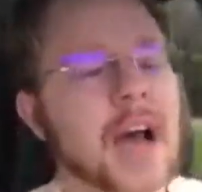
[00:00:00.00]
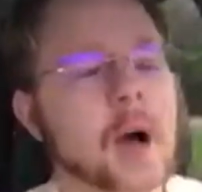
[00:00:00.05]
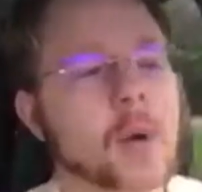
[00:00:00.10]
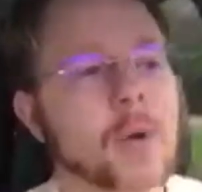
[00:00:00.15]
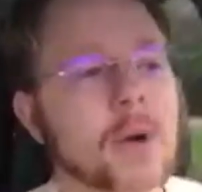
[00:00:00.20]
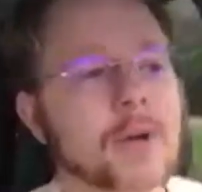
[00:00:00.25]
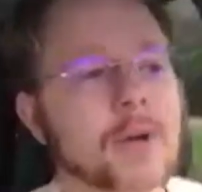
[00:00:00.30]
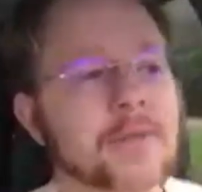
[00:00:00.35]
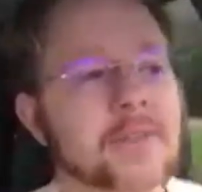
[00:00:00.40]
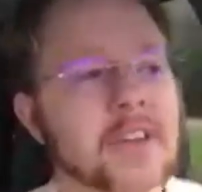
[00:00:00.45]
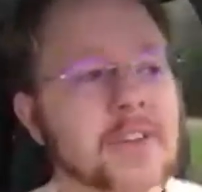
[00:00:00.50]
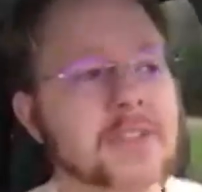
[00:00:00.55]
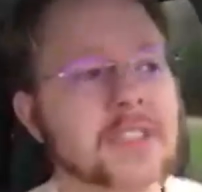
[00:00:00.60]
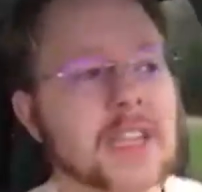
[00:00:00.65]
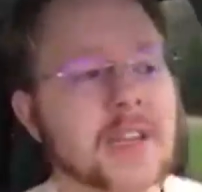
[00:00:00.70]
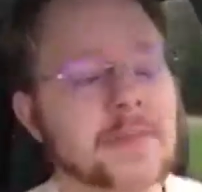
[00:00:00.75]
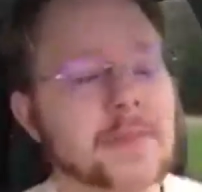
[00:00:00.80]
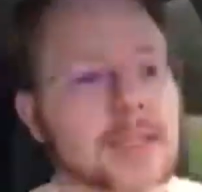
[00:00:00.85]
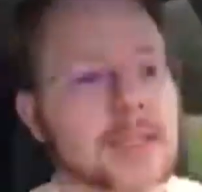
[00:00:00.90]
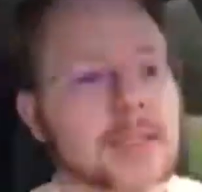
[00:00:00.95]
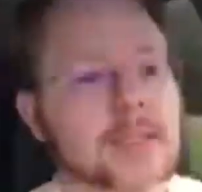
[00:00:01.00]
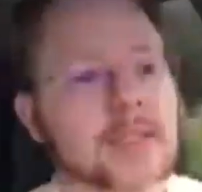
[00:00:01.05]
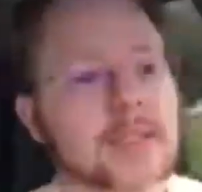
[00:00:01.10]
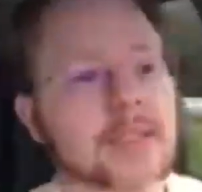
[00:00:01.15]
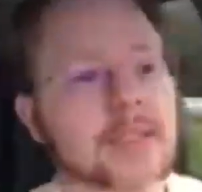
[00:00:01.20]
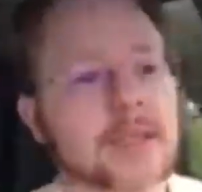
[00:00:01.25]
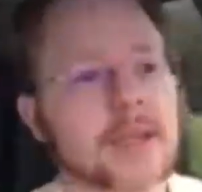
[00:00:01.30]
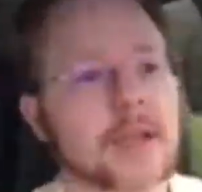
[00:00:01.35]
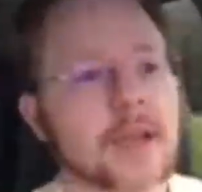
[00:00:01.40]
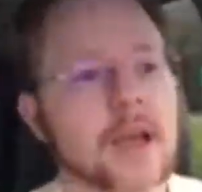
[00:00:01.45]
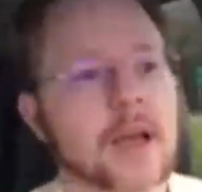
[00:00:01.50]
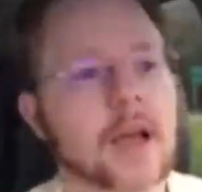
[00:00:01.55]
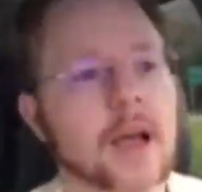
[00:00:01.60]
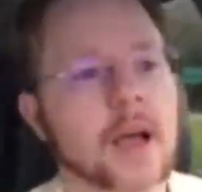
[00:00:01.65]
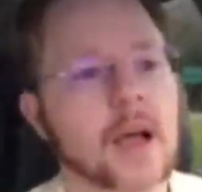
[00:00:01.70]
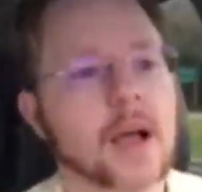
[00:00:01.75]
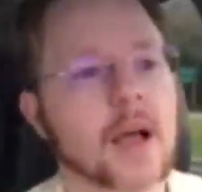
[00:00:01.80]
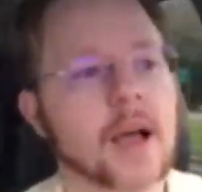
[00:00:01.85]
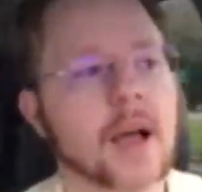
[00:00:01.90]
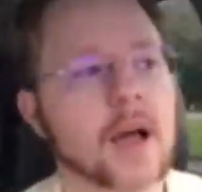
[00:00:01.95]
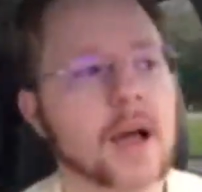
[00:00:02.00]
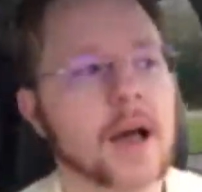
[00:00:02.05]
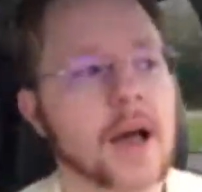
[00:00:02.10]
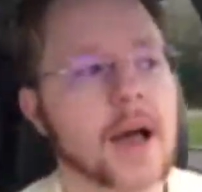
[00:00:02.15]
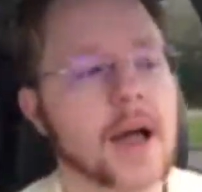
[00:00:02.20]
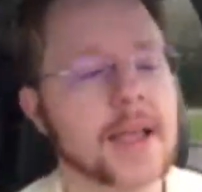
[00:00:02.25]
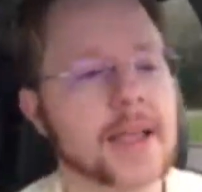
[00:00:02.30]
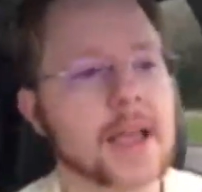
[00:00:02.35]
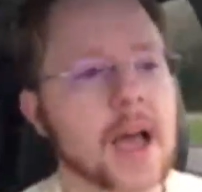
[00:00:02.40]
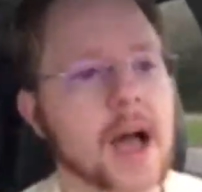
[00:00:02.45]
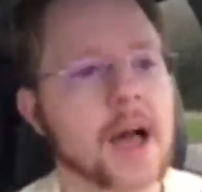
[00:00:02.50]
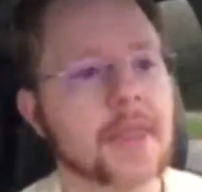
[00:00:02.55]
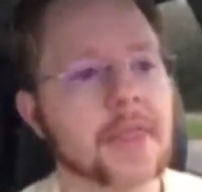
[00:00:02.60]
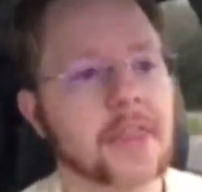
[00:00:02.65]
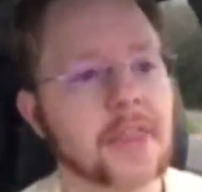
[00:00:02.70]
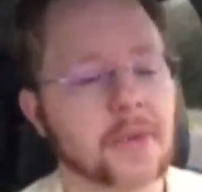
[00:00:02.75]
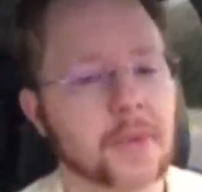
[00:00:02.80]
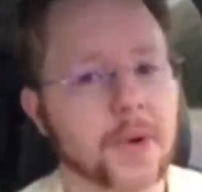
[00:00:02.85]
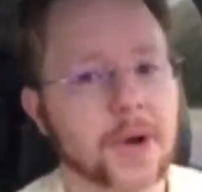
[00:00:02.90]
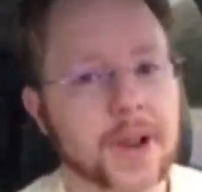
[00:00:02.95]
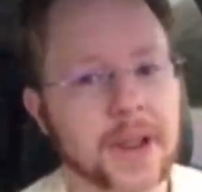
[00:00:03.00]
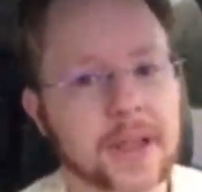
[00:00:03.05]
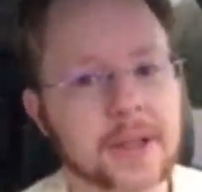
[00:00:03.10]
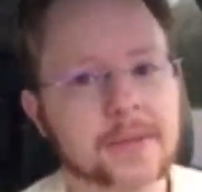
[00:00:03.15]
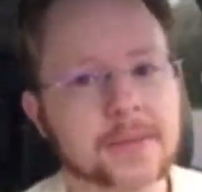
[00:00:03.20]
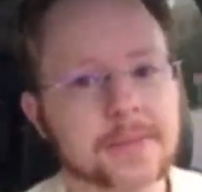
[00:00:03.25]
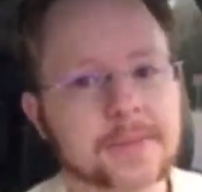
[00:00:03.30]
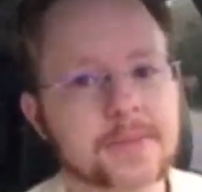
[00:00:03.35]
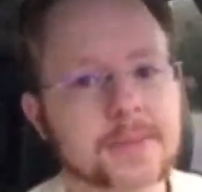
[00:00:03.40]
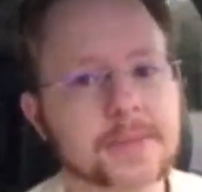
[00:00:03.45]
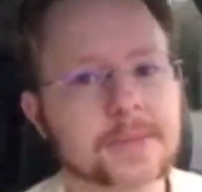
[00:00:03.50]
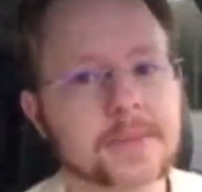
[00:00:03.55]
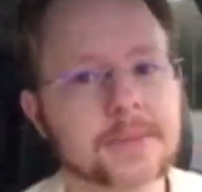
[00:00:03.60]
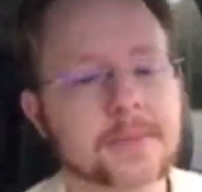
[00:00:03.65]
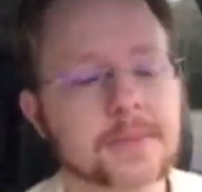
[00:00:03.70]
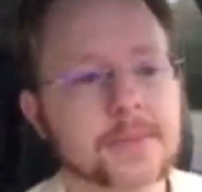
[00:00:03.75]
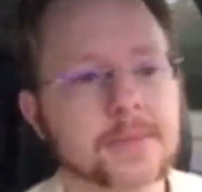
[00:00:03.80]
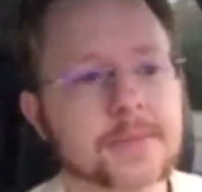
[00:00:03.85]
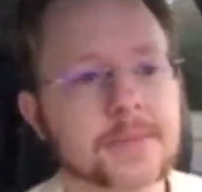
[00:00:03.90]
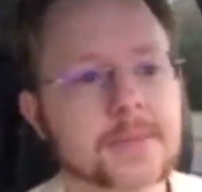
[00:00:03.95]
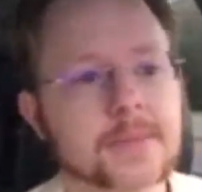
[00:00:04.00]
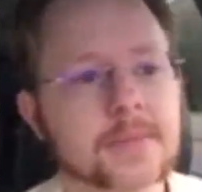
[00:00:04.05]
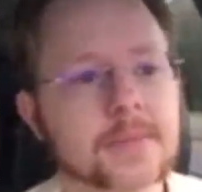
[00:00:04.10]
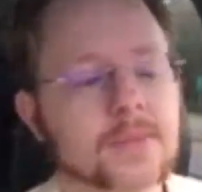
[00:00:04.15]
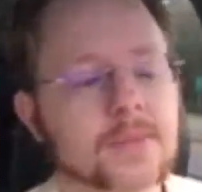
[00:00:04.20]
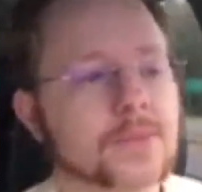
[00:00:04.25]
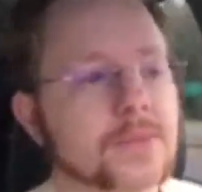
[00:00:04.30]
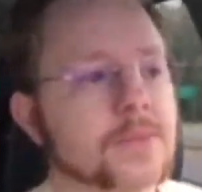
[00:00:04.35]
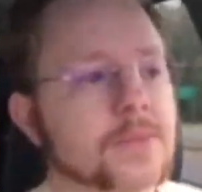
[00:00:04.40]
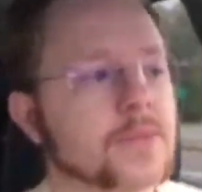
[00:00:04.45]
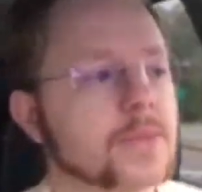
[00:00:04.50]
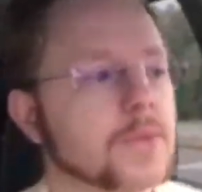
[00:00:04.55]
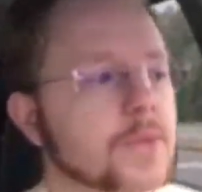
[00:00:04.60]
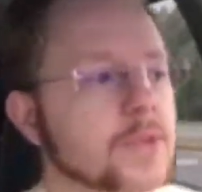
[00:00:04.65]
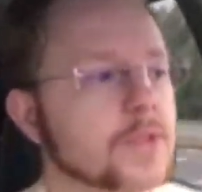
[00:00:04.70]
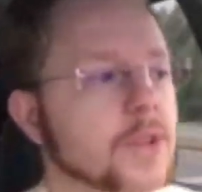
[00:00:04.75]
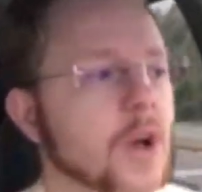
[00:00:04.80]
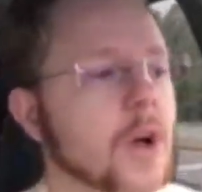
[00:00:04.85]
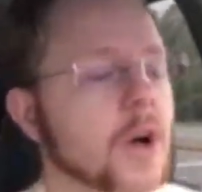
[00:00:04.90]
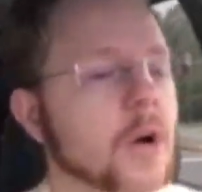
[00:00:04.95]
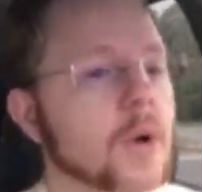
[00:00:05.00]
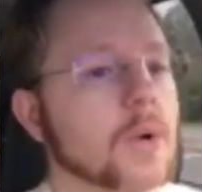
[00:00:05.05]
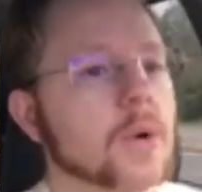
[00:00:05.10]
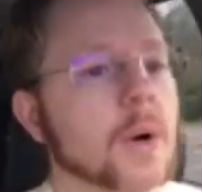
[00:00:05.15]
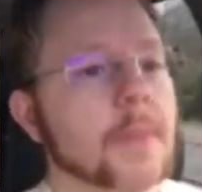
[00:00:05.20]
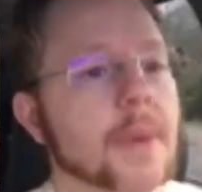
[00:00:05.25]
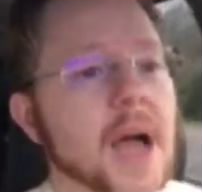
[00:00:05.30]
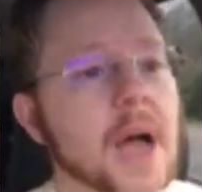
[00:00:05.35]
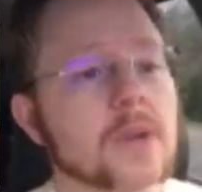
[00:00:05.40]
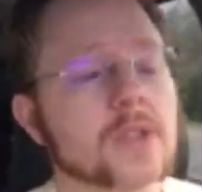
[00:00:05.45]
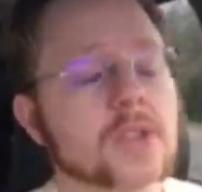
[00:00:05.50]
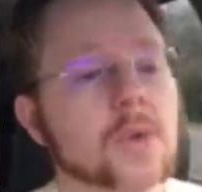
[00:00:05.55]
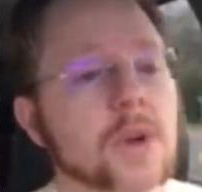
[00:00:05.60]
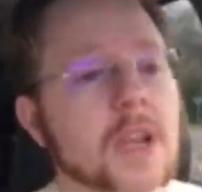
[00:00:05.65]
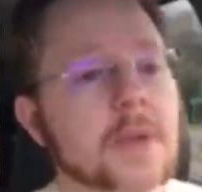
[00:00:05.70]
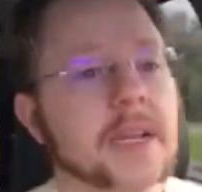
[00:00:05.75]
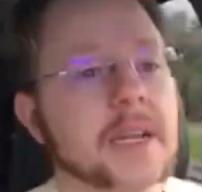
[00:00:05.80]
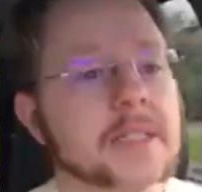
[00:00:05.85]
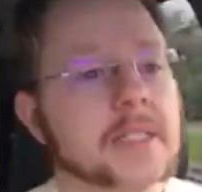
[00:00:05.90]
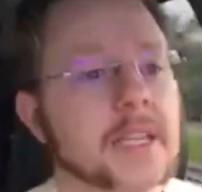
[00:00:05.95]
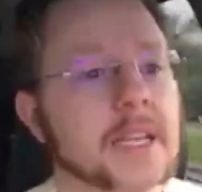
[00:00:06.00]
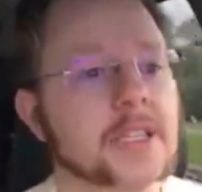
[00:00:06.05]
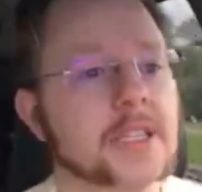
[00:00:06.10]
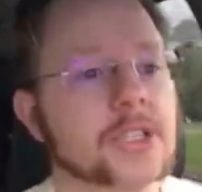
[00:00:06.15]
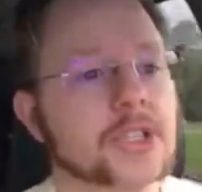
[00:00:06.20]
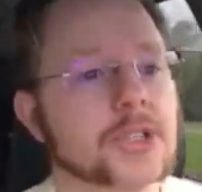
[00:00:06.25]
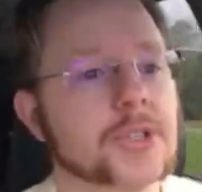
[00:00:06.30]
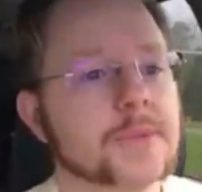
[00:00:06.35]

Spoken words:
In an hour and 15 minutes, I got 3. So about 20 minutes each.